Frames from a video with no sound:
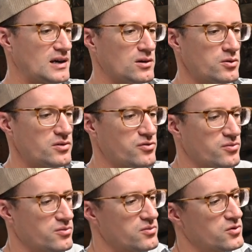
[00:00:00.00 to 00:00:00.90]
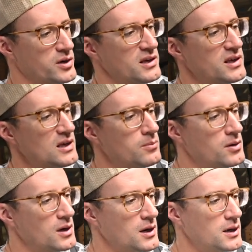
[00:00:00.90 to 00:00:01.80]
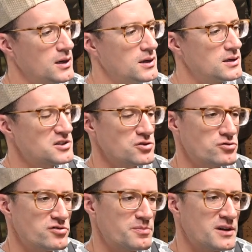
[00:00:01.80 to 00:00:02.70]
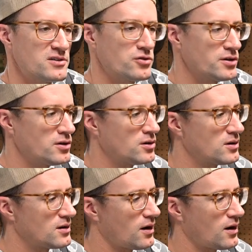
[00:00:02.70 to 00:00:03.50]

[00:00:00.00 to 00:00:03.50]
I always try to keep children's Benadryl